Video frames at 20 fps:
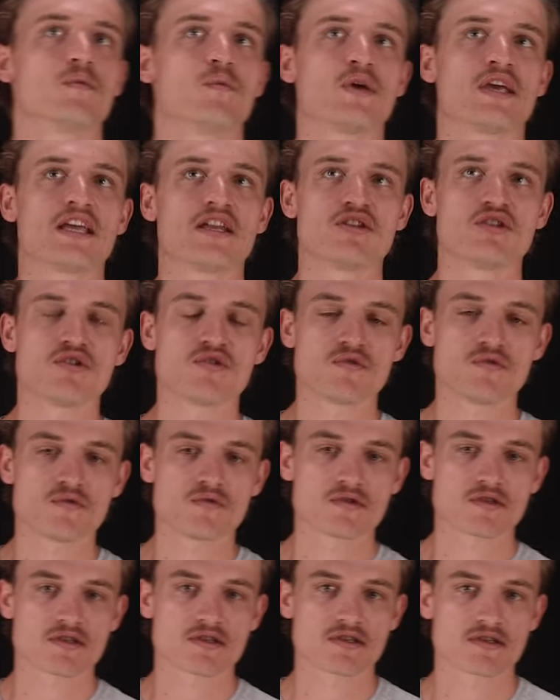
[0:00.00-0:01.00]
we can
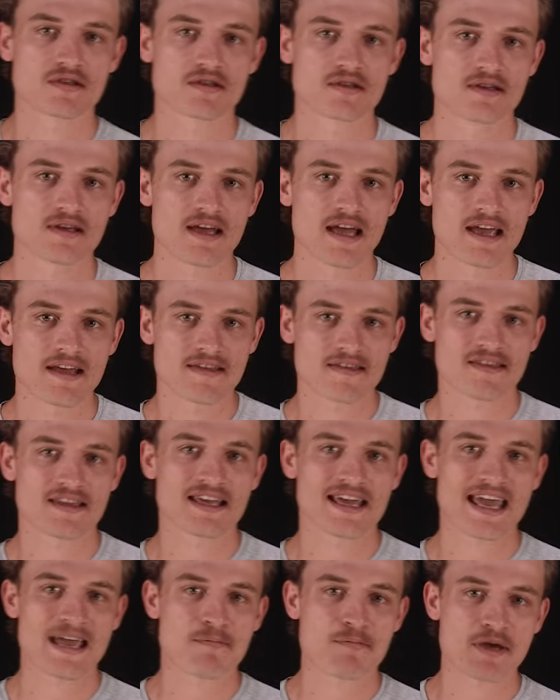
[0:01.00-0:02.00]
use
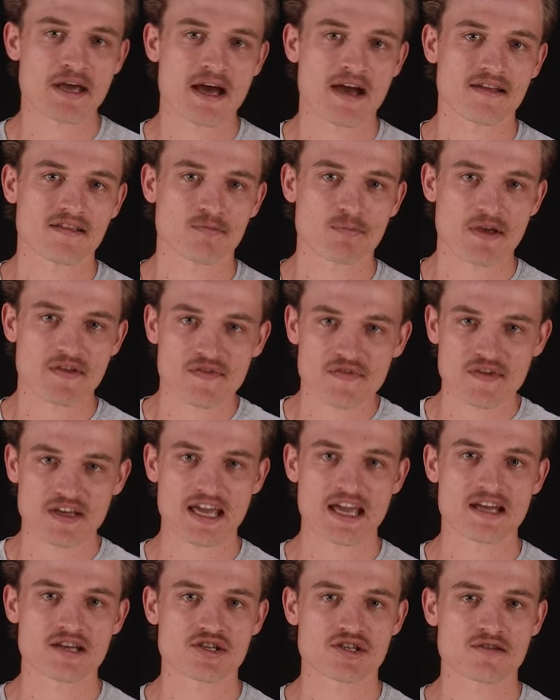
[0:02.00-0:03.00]
AsyncAPI
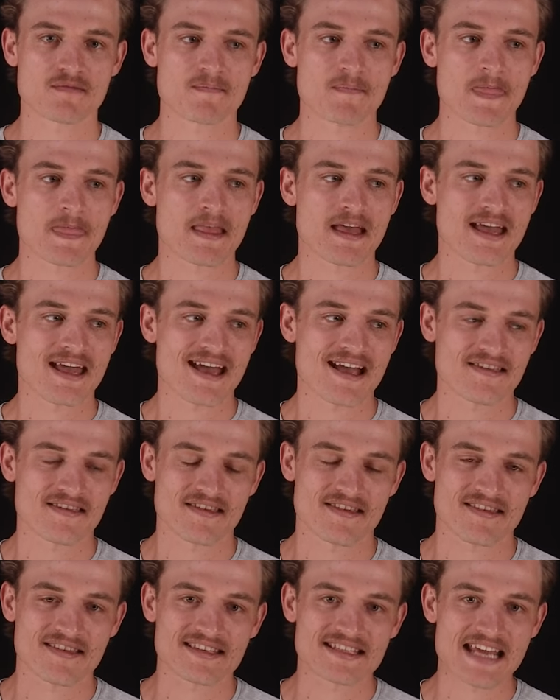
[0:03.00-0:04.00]
specification as
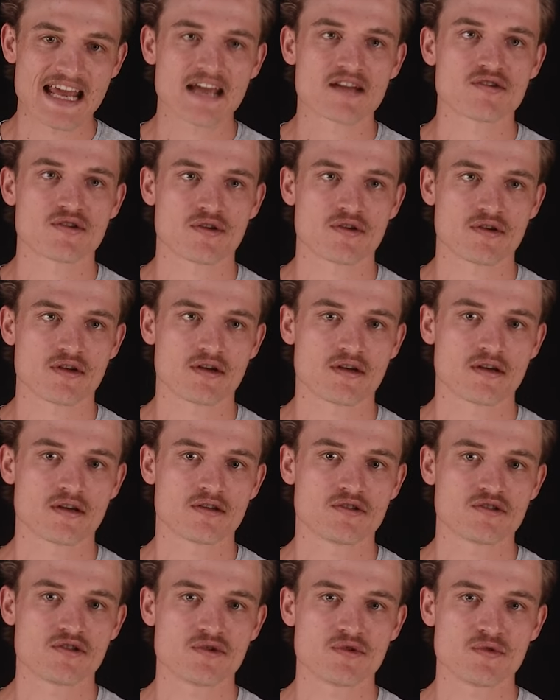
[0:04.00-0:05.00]
a standard
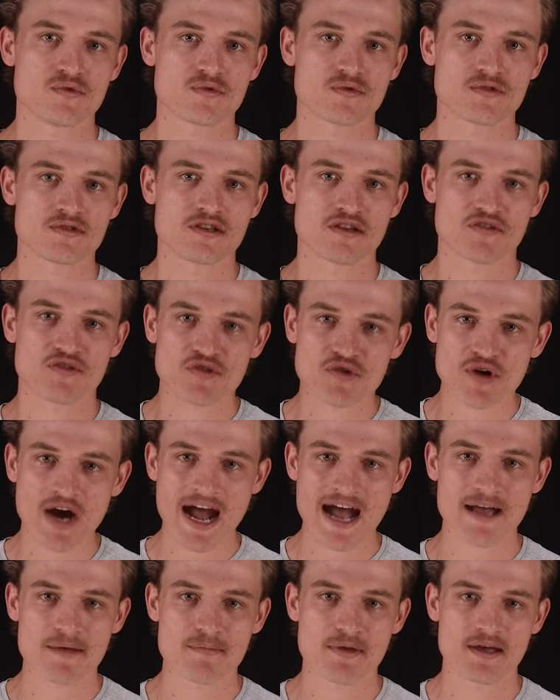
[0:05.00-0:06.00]
to
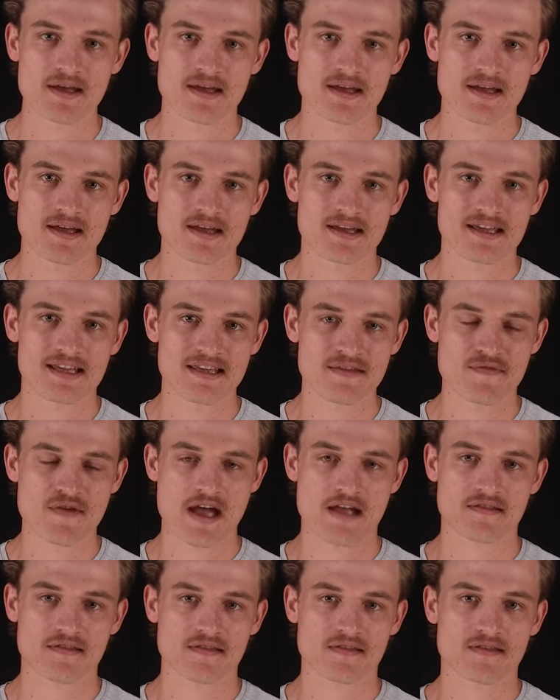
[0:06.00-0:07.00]
describe
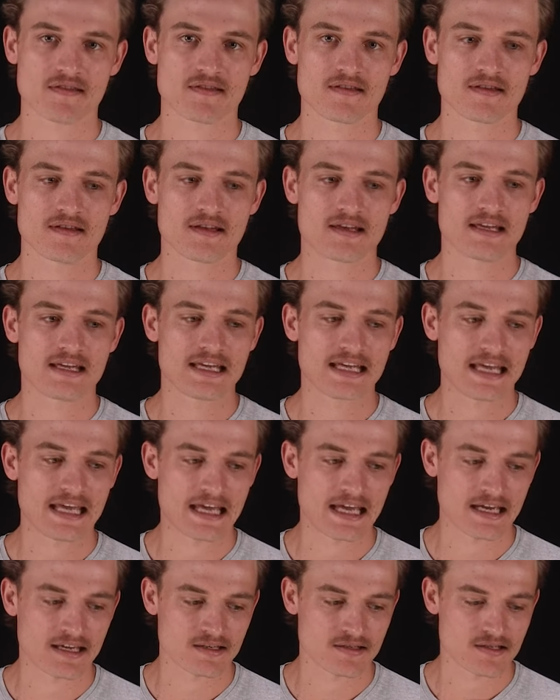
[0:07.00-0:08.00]
events,
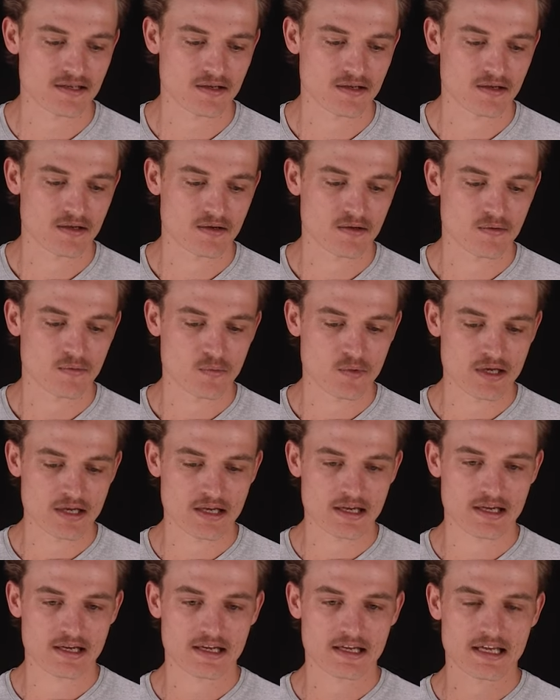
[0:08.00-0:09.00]
and
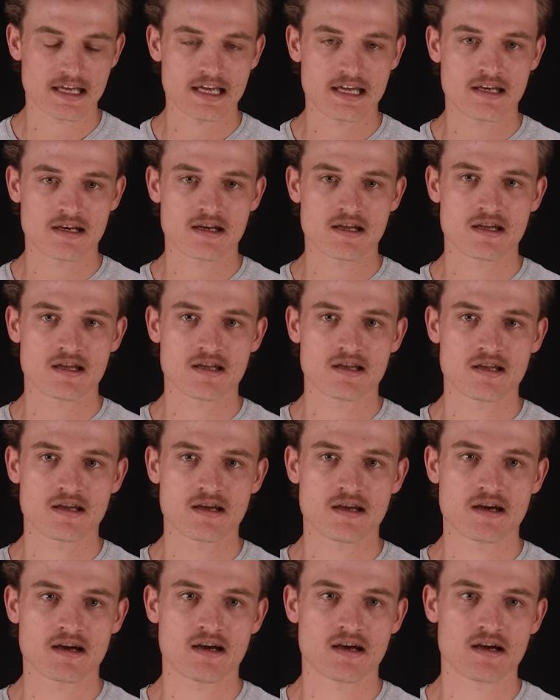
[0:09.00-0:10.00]
we can
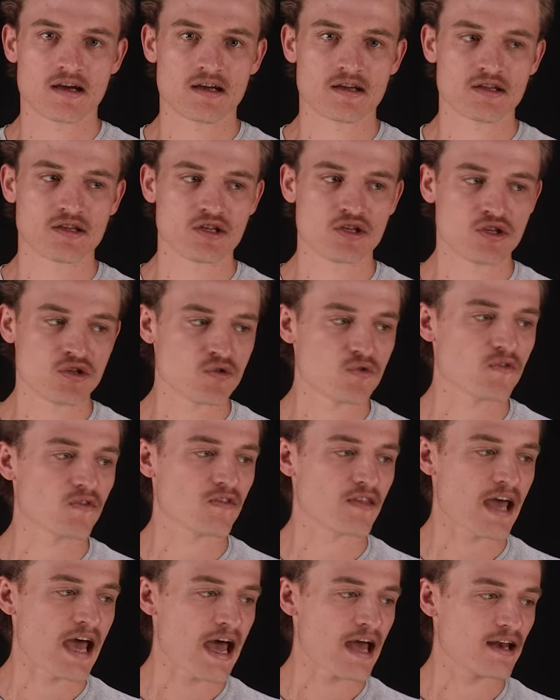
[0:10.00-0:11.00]

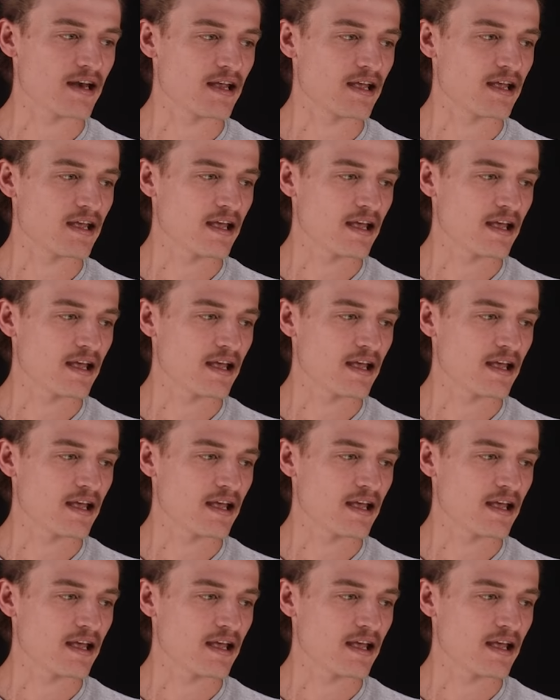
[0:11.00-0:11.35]
use that